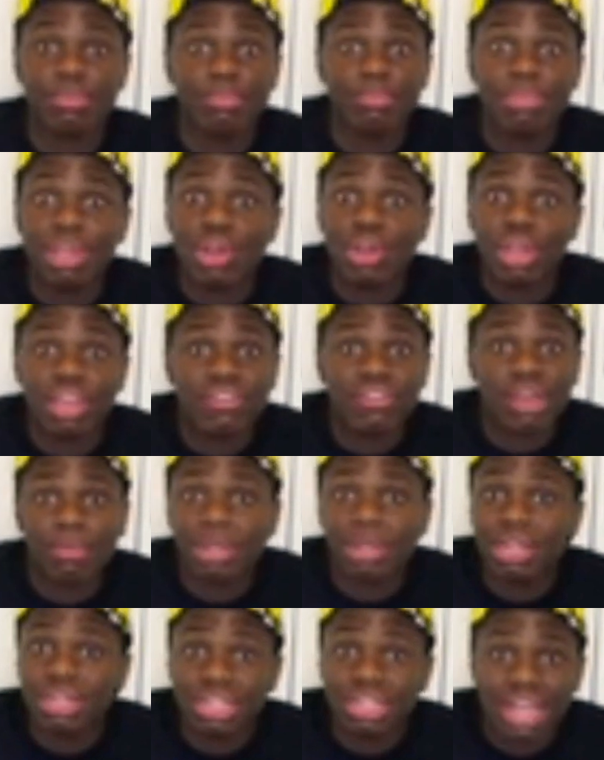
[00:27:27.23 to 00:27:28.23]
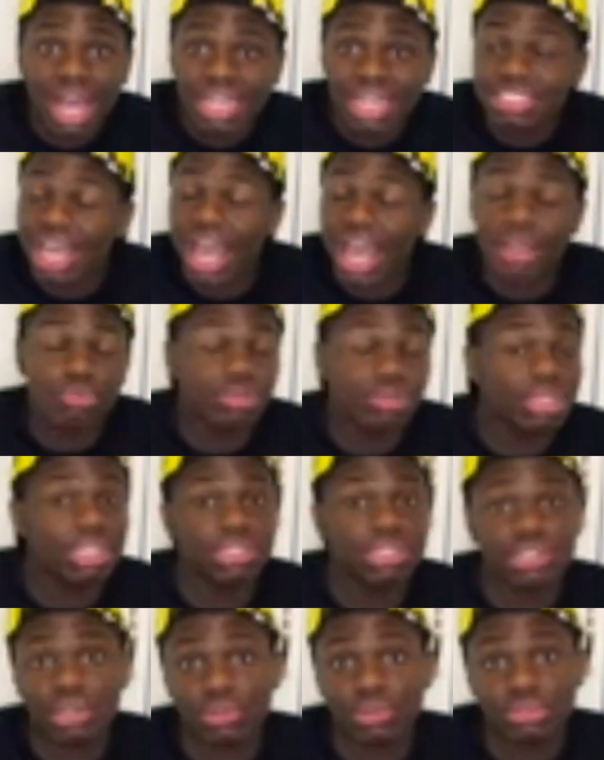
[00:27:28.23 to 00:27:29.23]
Me don't give a blood clot. I
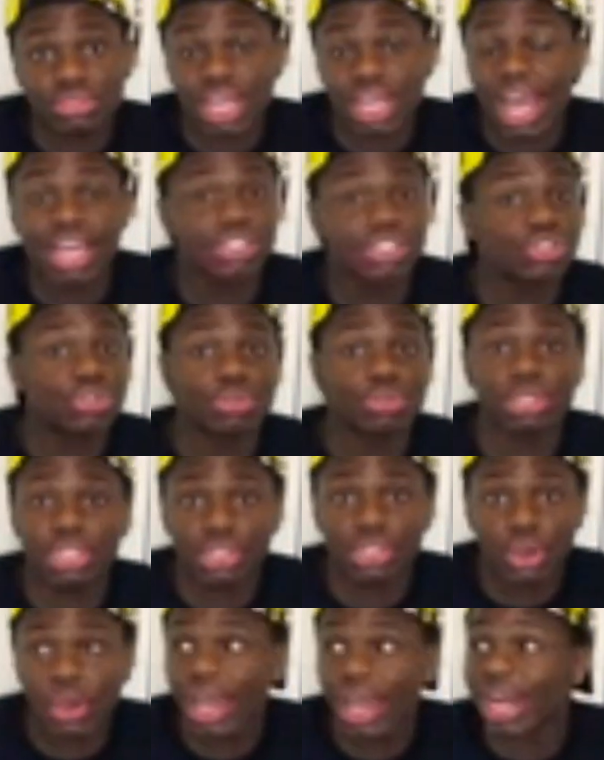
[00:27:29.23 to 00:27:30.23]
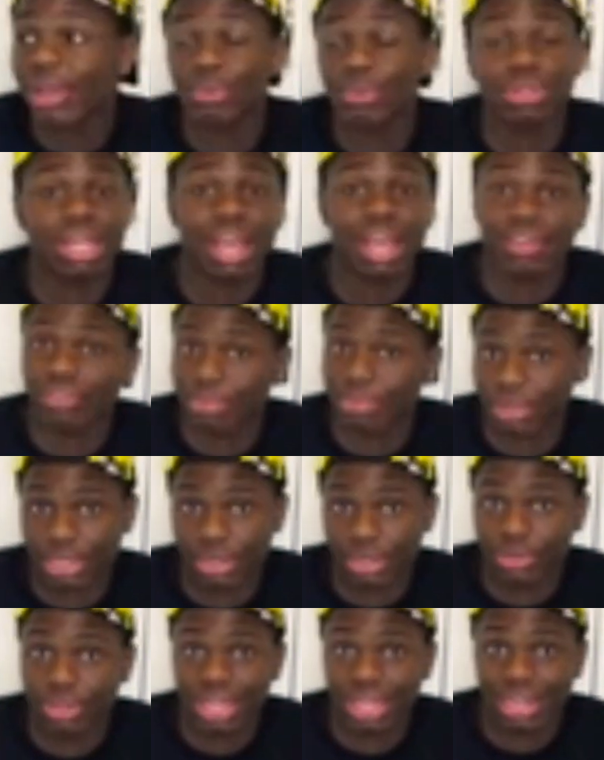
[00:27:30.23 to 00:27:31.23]
really don't. I truly don't, and I will let
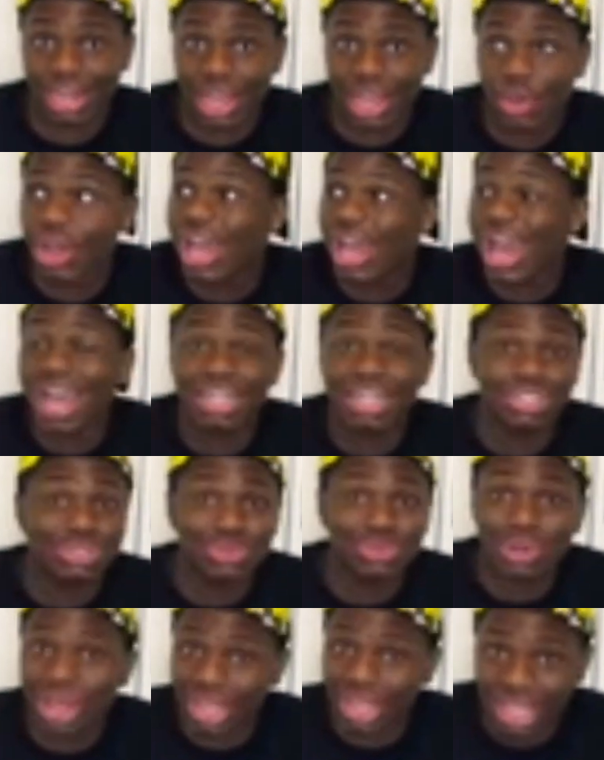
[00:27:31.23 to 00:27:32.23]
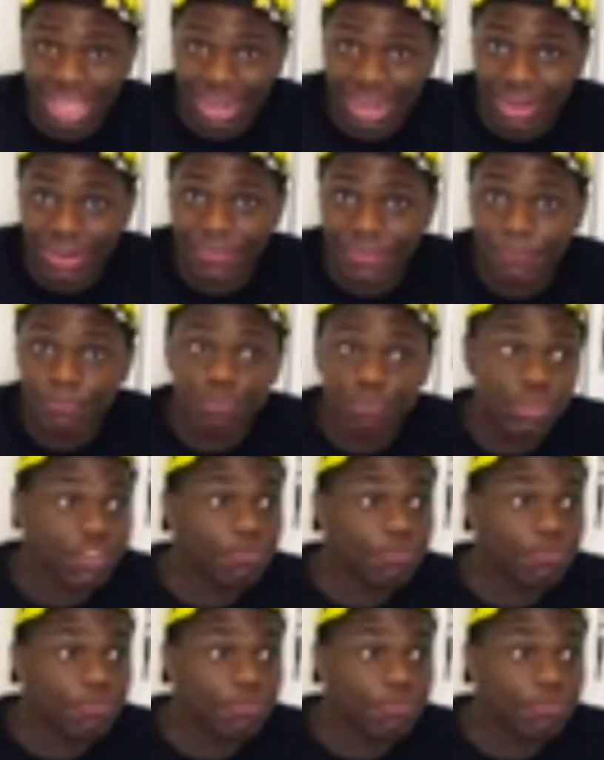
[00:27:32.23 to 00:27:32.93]
everybody know that now. I do not care.